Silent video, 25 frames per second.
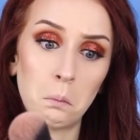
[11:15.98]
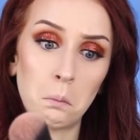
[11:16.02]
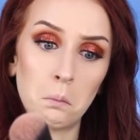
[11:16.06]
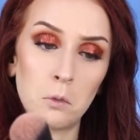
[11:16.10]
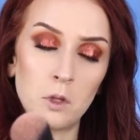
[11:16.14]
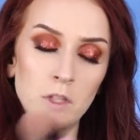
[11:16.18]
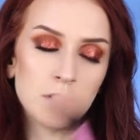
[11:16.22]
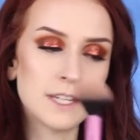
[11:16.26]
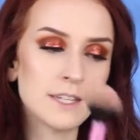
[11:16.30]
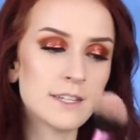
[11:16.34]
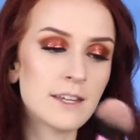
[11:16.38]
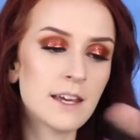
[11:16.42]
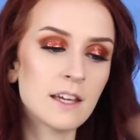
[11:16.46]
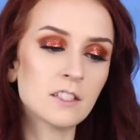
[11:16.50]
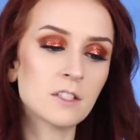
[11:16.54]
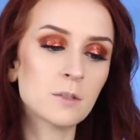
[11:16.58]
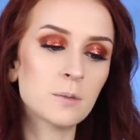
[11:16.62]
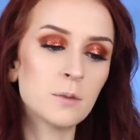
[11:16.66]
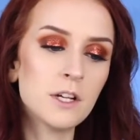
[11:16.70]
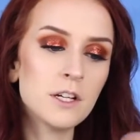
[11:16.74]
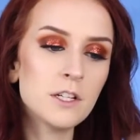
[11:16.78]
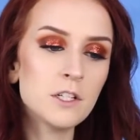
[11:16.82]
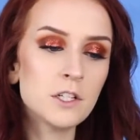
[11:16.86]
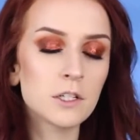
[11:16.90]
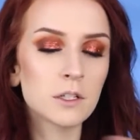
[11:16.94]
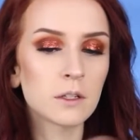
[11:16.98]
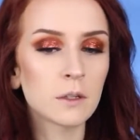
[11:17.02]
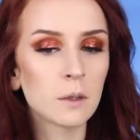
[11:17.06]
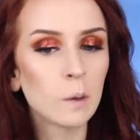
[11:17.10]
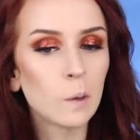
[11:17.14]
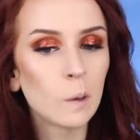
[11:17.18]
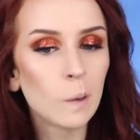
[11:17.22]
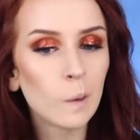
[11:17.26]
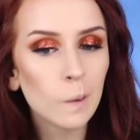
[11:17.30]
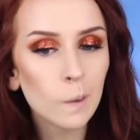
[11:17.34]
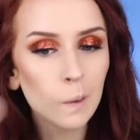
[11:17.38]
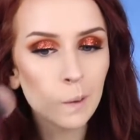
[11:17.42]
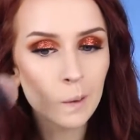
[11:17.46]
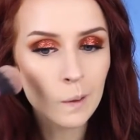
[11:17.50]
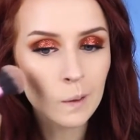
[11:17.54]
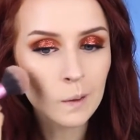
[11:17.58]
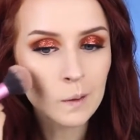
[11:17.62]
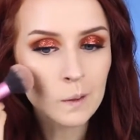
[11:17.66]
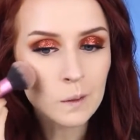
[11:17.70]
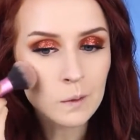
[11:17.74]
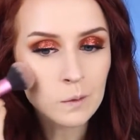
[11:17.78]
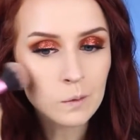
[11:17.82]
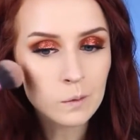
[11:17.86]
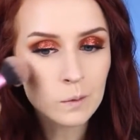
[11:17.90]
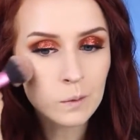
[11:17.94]
Multitask Brush
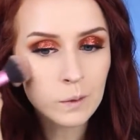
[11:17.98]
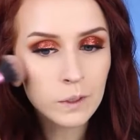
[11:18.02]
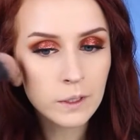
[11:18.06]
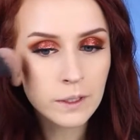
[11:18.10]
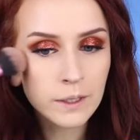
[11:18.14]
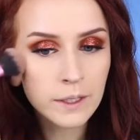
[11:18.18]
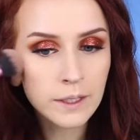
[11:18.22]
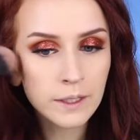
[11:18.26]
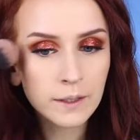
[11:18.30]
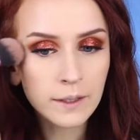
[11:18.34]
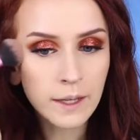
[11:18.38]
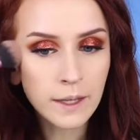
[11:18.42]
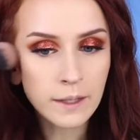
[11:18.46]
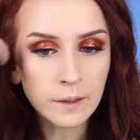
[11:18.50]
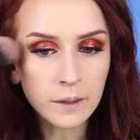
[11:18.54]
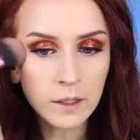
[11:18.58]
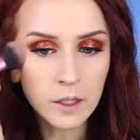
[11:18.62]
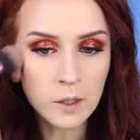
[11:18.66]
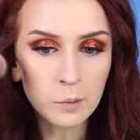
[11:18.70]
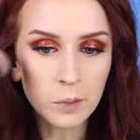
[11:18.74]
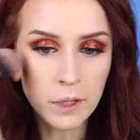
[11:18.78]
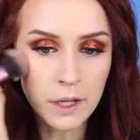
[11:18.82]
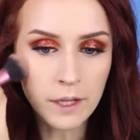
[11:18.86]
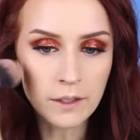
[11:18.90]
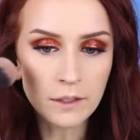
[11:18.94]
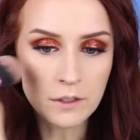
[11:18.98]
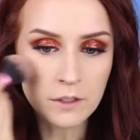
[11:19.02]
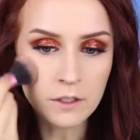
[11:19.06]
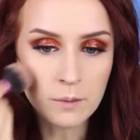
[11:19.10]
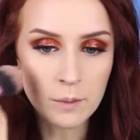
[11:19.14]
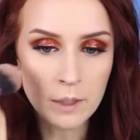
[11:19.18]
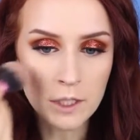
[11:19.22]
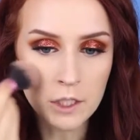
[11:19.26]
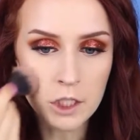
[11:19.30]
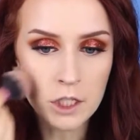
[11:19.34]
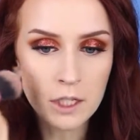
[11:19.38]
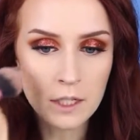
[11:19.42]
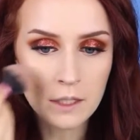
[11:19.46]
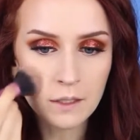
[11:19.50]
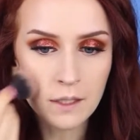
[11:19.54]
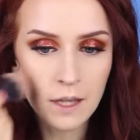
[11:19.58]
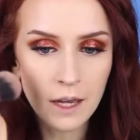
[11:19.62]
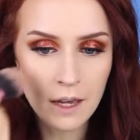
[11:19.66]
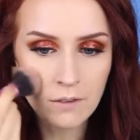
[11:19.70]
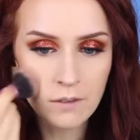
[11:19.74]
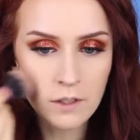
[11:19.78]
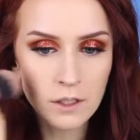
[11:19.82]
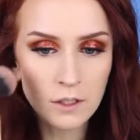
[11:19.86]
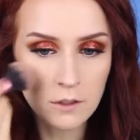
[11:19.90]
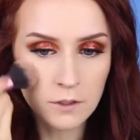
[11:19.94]
and just really lightly apply this to my cheeks. I
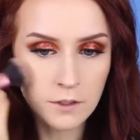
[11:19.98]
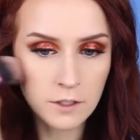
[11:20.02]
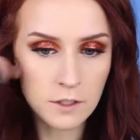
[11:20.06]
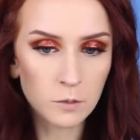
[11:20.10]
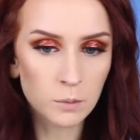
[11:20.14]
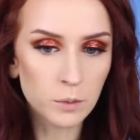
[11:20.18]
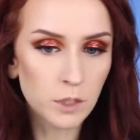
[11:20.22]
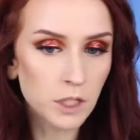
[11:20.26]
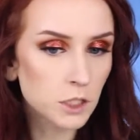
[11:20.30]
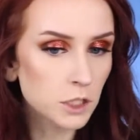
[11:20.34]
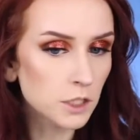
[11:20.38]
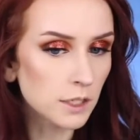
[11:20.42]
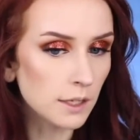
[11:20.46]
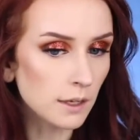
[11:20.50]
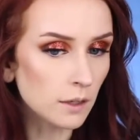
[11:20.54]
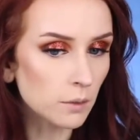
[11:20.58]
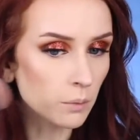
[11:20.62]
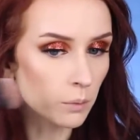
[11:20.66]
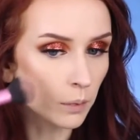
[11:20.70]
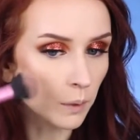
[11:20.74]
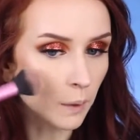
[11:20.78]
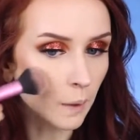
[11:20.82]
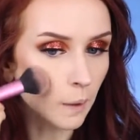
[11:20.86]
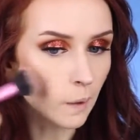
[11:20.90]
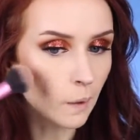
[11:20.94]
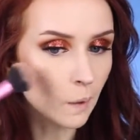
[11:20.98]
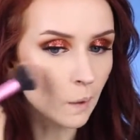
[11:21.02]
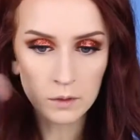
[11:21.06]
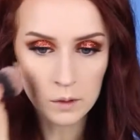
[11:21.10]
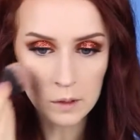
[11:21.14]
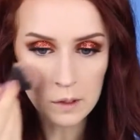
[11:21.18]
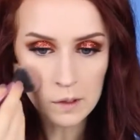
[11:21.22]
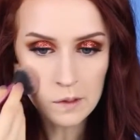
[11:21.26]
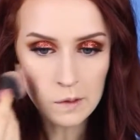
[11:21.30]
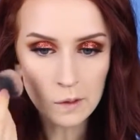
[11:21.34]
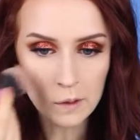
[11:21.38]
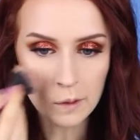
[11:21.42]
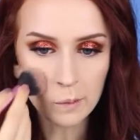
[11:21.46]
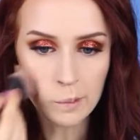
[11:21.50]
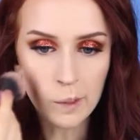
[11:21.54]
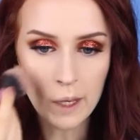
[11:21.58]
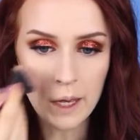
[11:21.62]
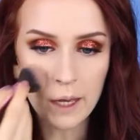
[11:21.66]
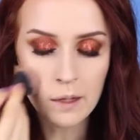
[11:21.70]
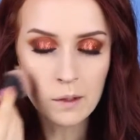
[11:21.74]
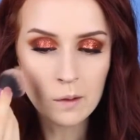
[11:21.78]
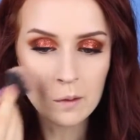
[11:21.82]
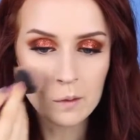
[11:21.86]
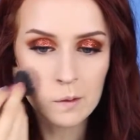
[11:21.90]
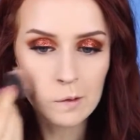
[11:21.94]
haven't used this blush yet, but it doesn't look
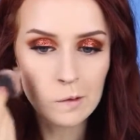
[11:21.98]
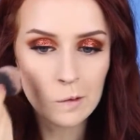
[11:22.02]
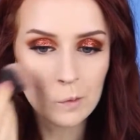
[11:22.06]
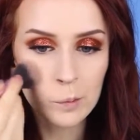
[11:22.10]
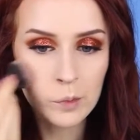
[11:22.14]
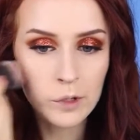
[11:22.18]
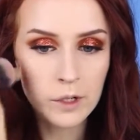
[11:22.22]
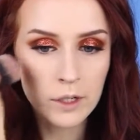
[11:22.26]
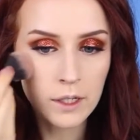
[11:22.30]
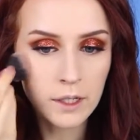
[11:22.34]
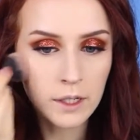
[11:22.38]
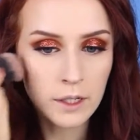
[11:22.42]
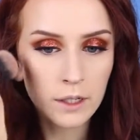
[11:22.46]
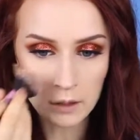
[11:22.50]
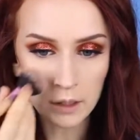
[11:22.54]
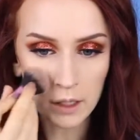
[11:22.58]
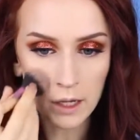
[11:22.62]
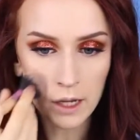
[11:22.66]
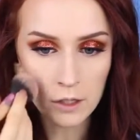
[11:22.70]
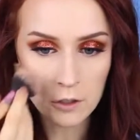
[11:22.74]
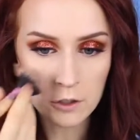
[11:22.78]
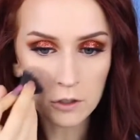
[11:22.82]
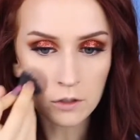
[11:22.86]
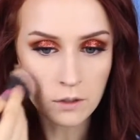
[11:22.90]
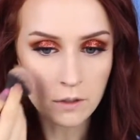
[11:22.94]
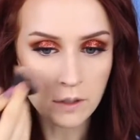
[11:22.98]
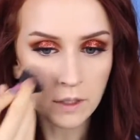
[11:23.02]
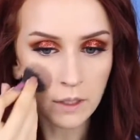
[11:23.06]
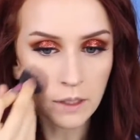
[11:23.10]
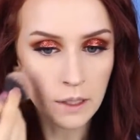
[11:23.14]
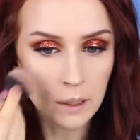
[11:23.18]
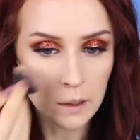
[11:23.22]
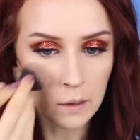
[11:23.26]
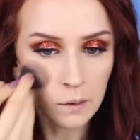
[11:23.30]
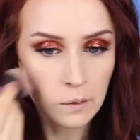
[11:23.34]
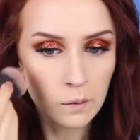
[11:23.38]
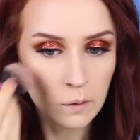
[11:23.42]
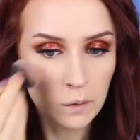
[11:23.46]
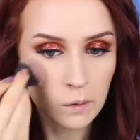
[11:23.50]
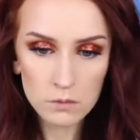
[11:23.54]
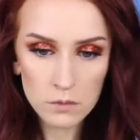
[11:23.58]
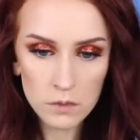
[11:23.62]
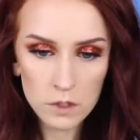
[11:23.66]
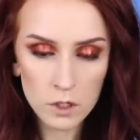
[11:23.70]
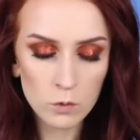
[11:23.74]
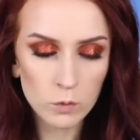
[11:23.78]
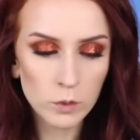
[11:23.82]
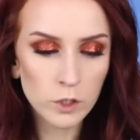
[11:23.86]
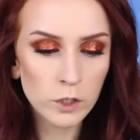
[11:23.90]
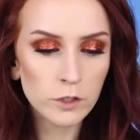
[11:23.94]
bad. It's pretty natural looking.
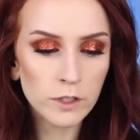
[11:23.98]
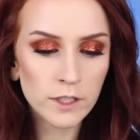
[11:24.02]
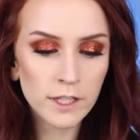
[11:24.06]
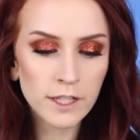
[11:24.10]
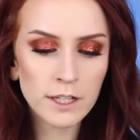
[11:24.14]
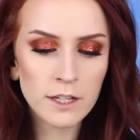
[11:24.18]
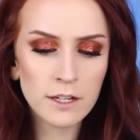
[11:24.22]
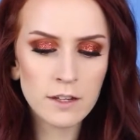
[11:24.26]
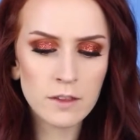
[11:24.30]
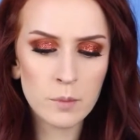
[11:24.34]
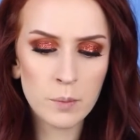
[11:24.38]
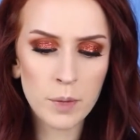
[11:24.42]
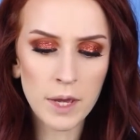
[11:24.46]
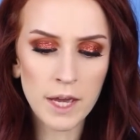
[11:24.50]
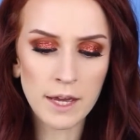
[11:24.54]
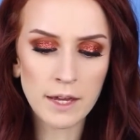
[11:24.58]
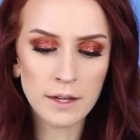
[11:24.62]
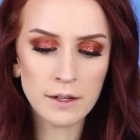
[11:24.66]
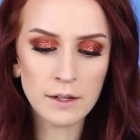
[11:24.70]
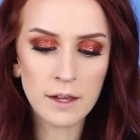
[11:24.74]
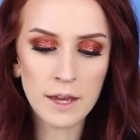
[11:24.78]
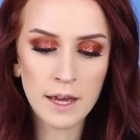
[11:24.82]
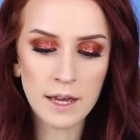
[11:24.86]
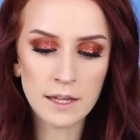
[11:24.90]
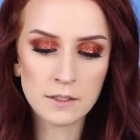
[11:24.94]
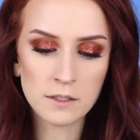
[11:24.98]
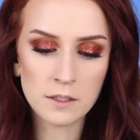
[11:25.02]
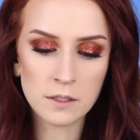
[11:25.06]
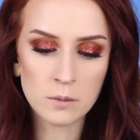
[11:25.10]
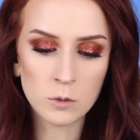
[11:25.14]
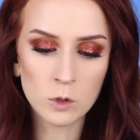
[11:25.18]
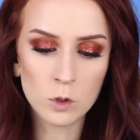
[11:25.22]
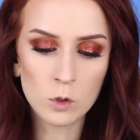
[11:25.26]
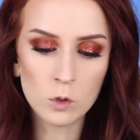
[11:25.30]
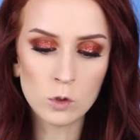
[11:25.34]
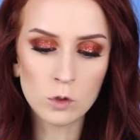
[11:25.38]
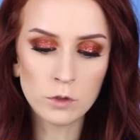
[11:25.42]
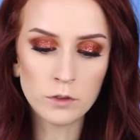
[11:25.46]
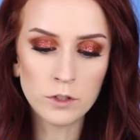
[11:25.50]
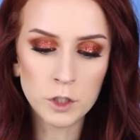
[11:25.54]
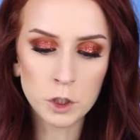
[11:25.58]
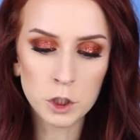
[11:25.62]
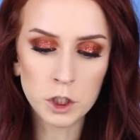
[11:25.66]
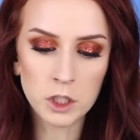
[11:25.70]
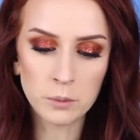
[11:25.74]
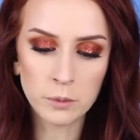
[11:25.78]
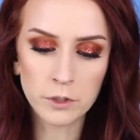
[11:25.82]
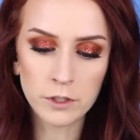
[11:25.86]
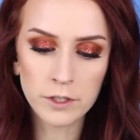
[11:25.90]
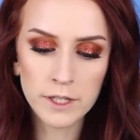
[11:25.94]
When you look at it in the pan, it has some gold
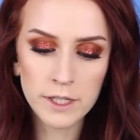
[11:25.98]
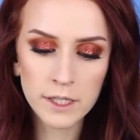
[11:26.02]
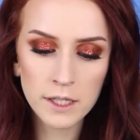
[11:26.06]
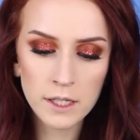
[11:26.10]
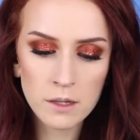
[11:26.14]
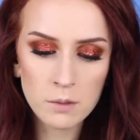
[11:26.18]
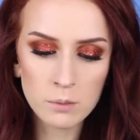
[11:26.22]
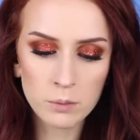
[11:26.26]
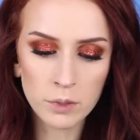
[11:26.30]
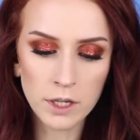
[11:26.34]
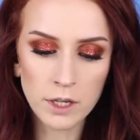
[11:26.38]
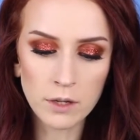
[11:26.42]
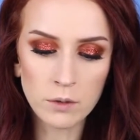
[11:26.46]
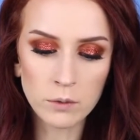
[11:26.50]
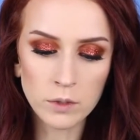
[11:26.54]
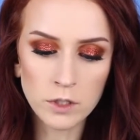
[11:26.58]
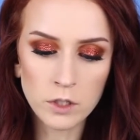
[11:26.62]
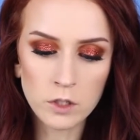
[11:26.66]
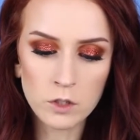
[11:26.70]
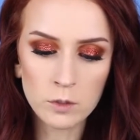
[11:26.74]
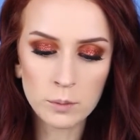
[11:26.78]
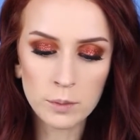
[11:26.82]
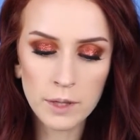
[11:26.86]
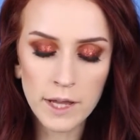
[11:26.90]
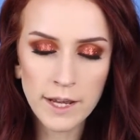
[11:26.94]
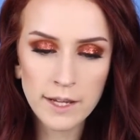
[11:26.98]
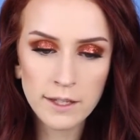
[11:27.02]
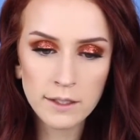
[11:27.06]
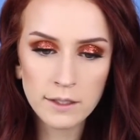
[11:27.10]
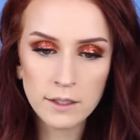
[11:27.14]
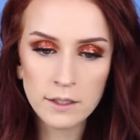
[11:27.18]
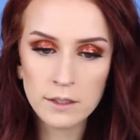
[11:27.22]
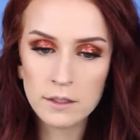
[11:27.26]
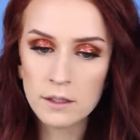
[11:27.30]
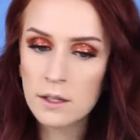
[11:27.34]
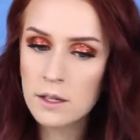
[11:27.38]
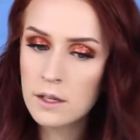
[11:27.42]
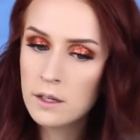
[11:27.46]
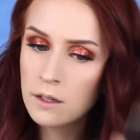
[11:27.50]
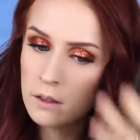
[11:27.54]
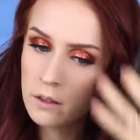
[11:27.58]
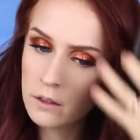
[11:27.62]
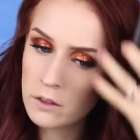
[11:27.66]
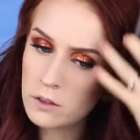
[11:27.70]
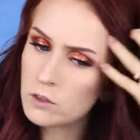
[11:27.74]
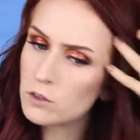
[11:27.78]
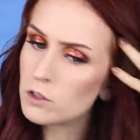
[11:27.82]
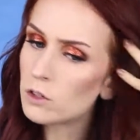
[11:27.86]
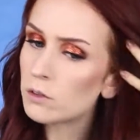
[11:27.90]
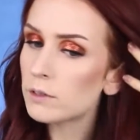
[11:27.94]
shimmer in it, but when you apply it,
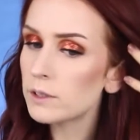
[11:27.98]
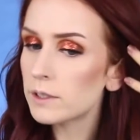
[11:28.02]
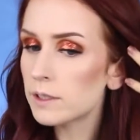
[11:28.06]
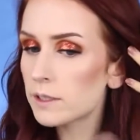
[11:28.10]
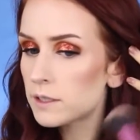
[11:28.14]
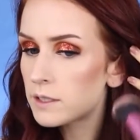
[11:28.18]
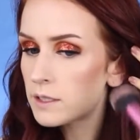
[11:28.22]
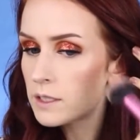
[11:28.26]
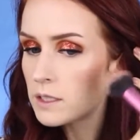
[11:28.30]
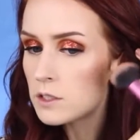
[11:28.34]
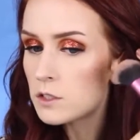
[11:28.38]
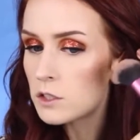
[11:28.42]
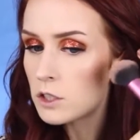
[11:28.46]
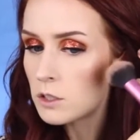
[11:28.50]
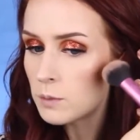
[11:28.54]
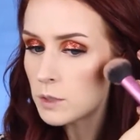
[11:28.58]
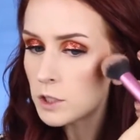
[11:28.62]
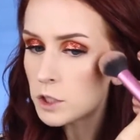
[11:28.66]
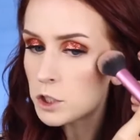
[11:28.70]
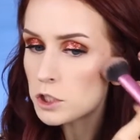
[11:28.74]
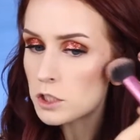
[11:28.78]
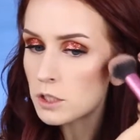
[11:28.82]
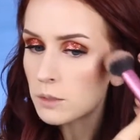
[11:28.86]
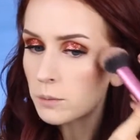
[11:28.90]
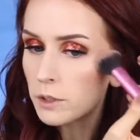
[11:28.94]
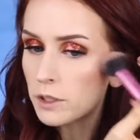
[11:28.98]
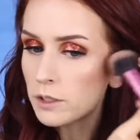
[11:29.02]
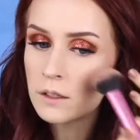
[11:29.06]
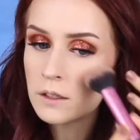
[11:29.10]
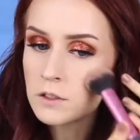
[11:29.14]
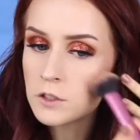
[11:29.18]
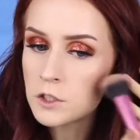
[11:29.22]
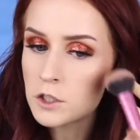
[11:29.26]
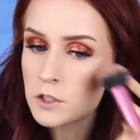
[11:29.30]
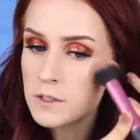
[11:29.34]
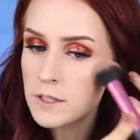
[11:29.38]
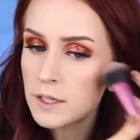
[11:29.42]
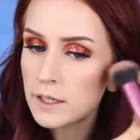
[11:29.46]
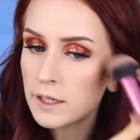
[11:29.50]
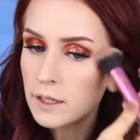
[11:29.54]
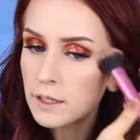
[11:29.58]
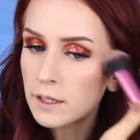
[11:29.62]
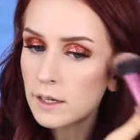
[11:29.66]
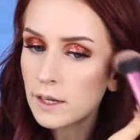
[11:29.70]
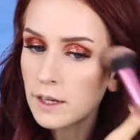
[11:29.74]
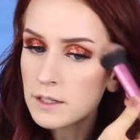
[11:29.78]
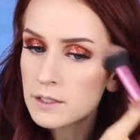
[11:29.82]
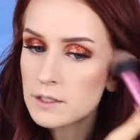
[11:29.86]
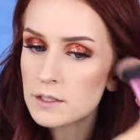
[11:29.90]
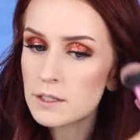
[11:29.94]
you don't really see too much shimmer. It's just like a
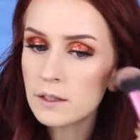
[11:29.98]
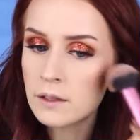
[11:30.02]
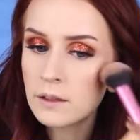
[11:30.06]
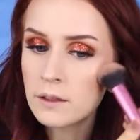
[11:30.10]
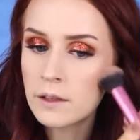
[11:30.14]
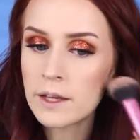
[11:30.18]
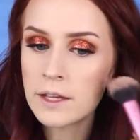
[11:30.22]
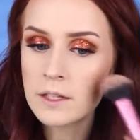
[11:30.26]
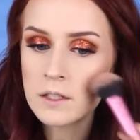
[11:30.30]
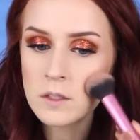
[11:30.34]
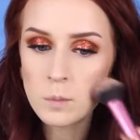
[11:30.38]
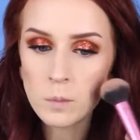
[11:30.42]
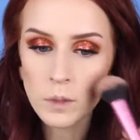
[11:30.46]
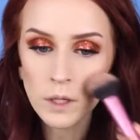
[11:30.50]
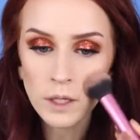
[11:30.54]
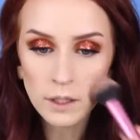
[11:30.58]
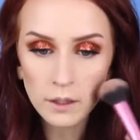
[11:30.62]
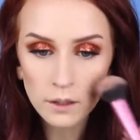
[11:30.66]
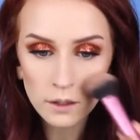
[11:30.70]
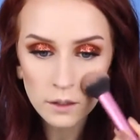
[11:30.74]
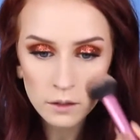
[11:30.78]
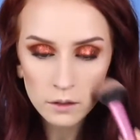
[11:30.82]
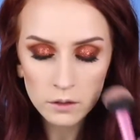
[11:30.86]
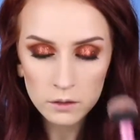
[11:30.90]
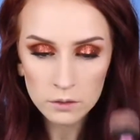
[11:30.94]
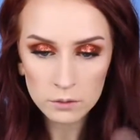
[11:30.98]
nice light pink.